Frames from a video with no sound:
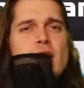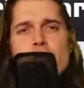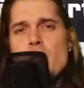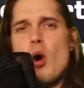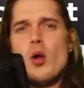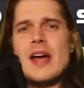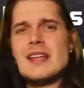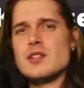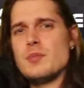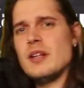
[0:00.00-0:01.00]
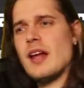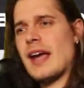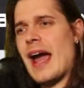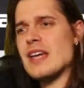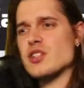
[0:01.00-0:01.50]
of them all has to be like
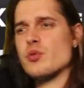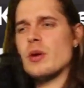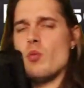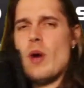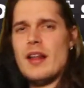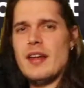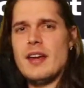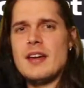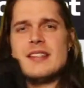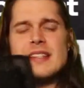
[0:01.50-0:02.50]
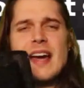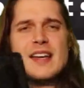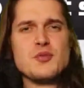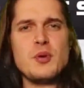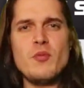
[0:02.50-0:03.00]
Ice Cream Rally. Is it
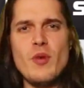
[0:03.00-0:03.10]
Ice Cream